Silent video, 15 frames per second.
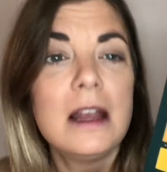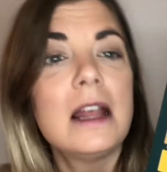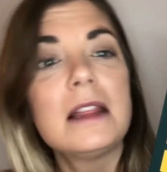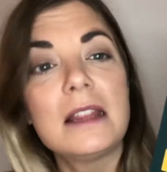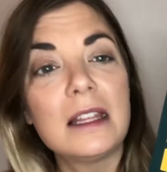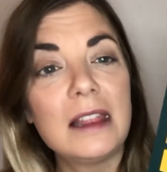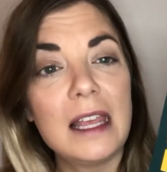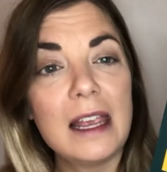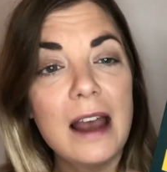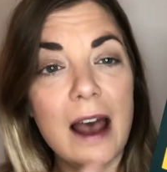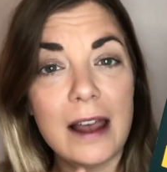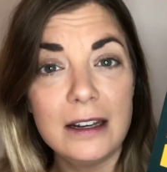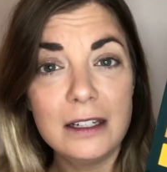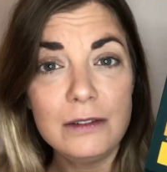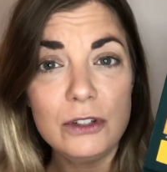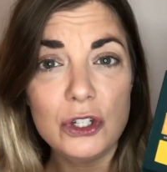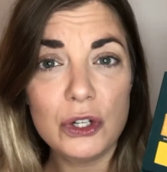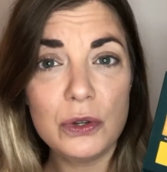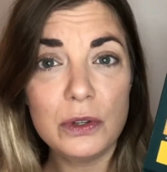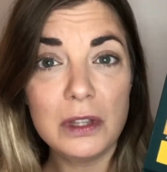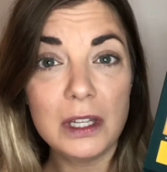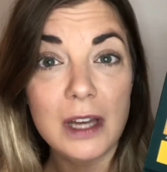that they kind of
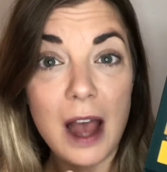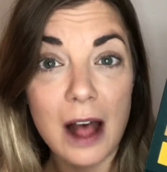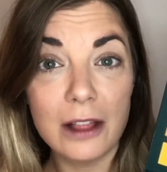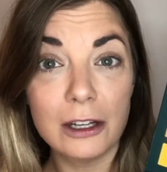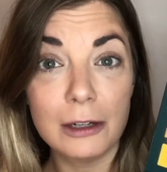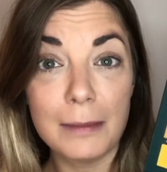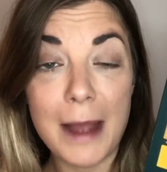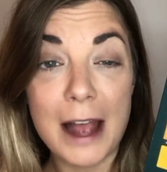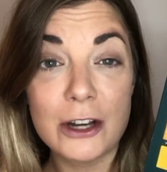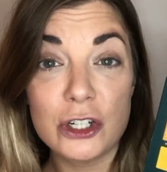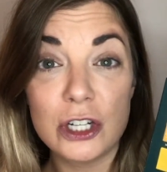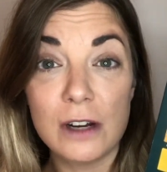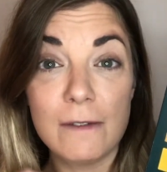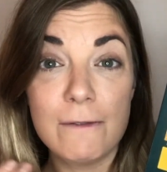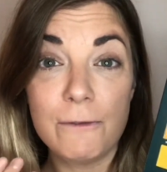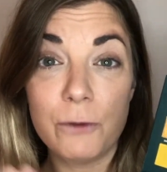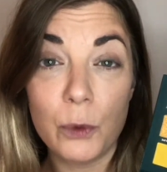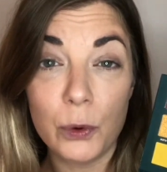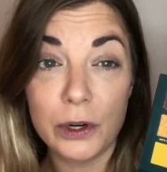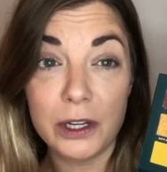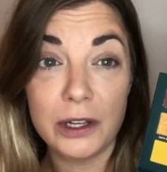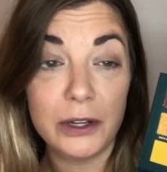do the color matching
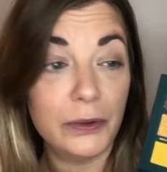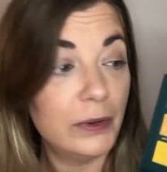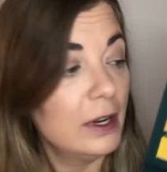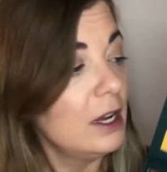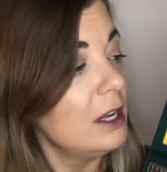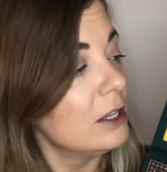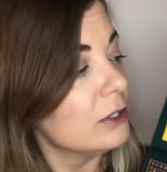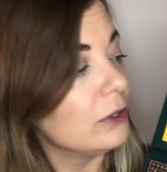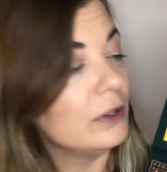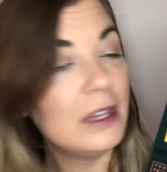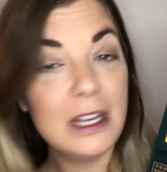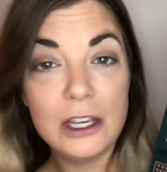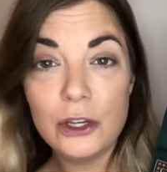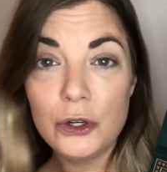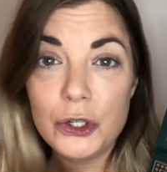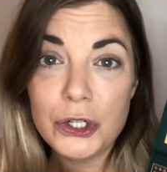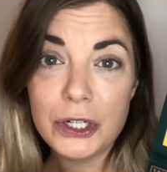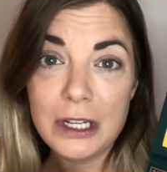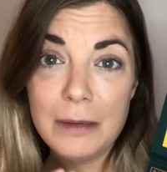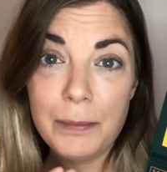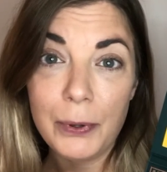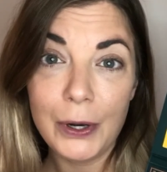for you. So they
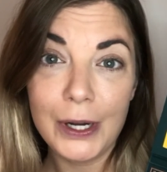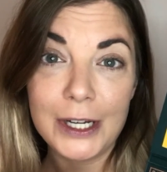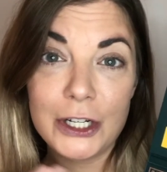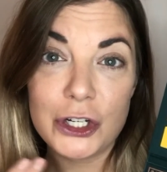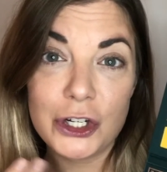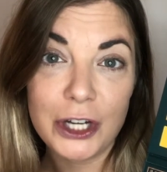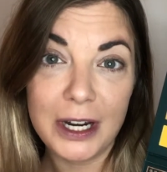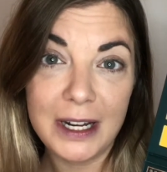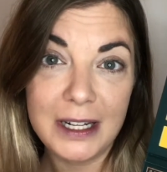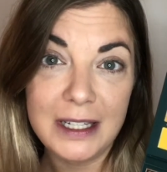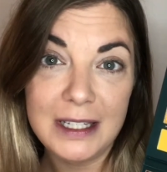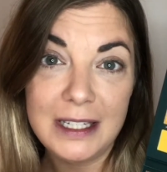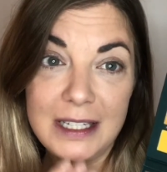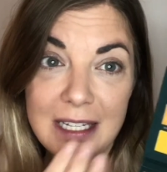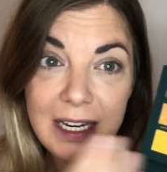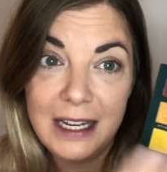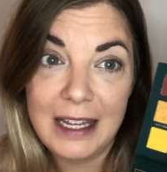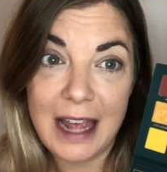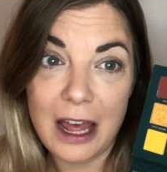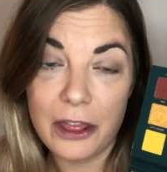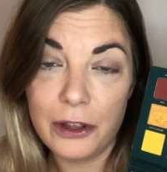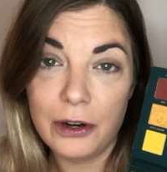usually put shades
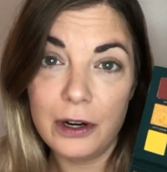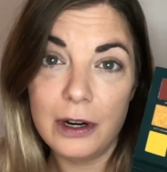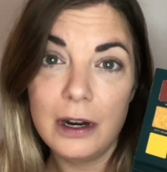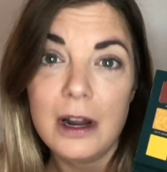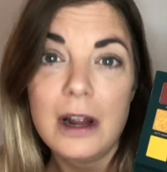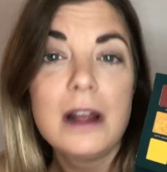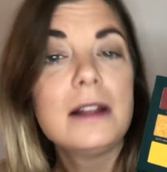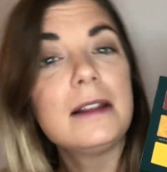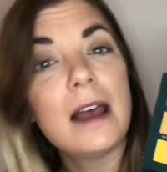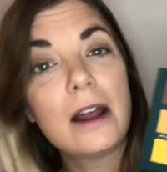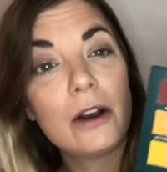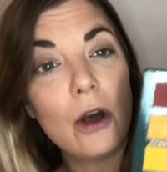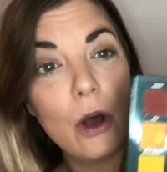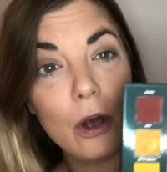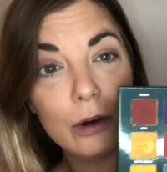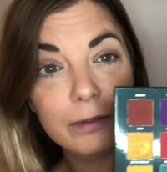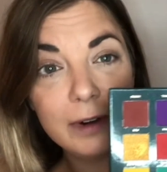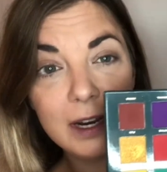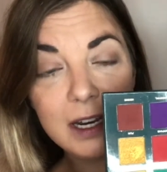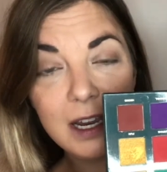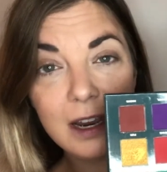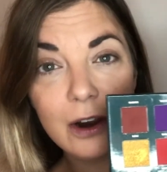together that
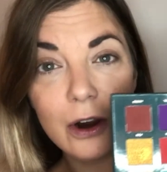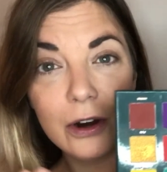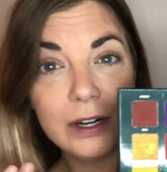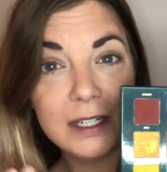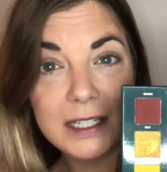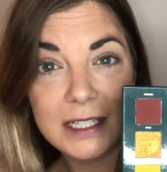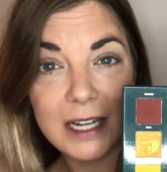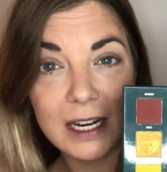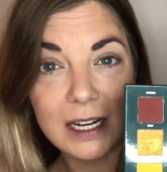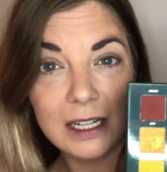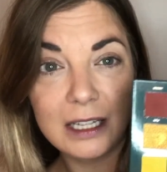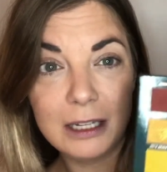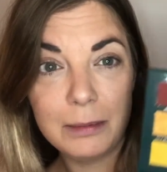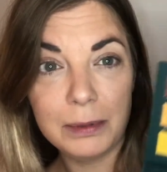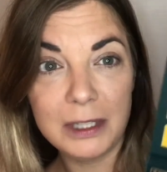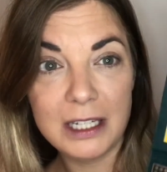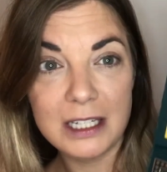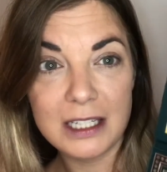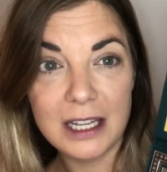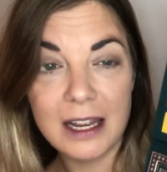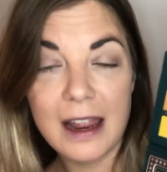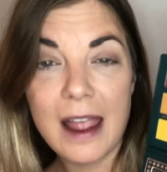already are aesthetically
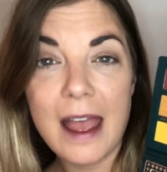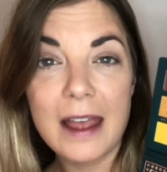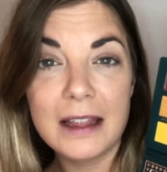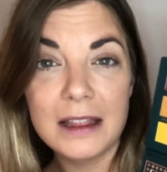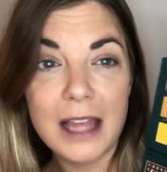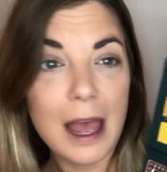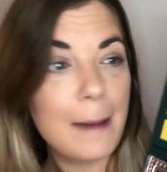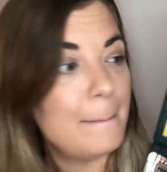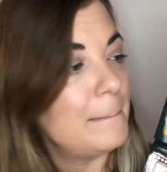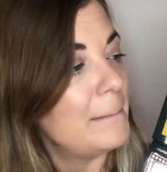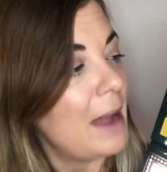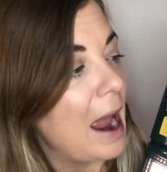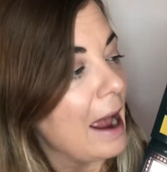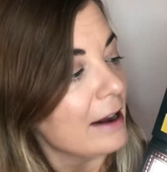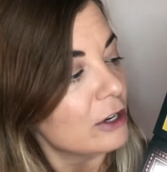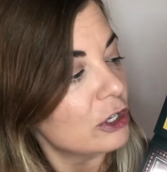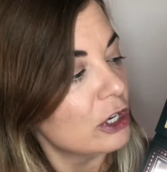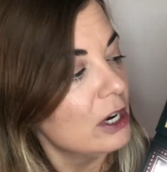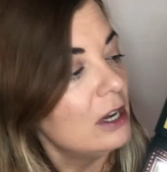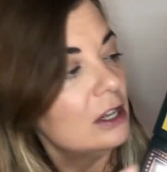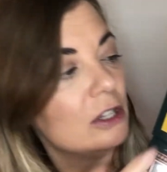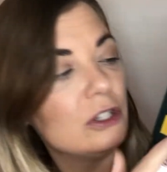pleasing and that match.
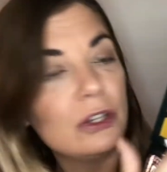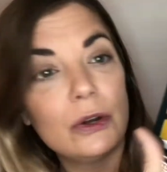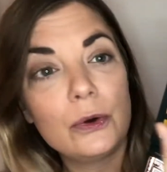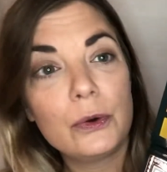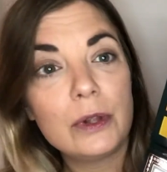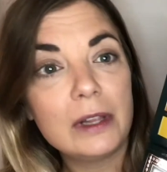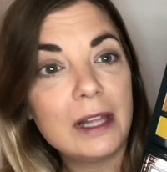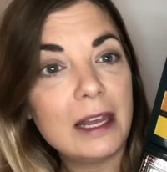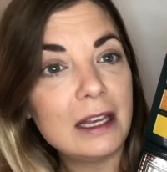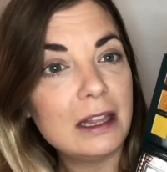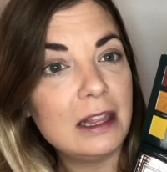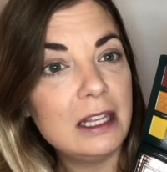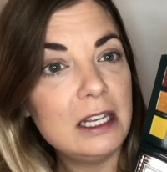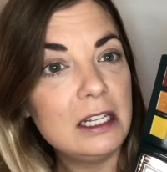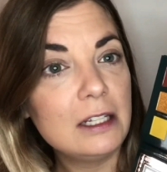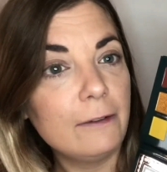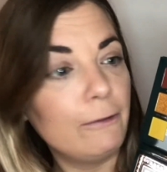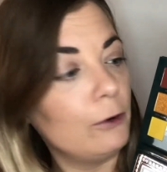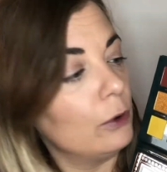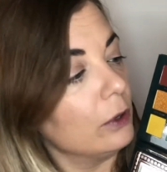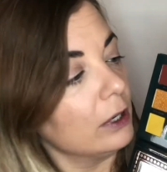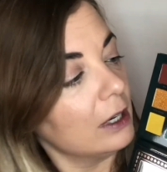So like these
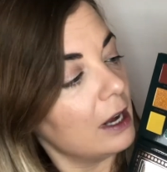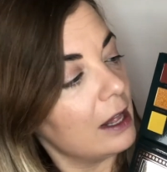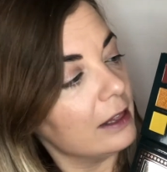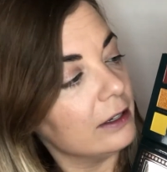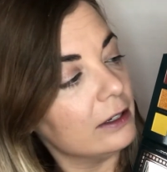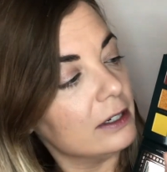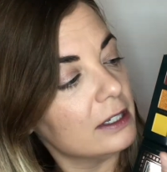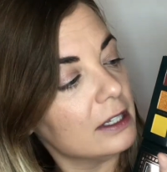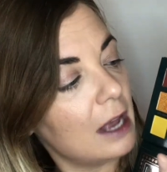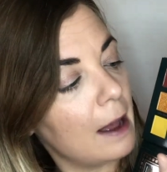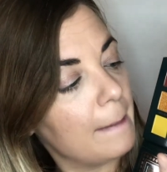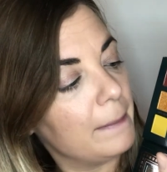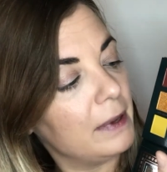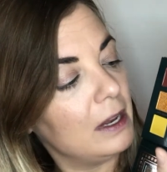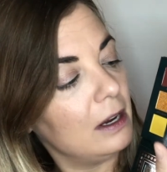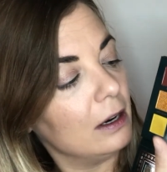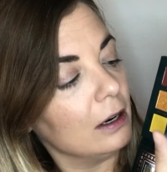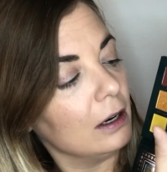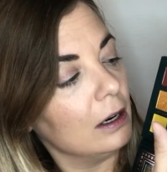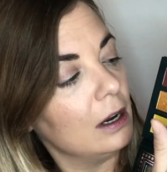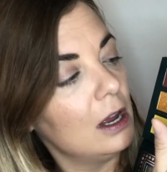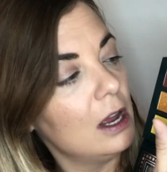4 colors up here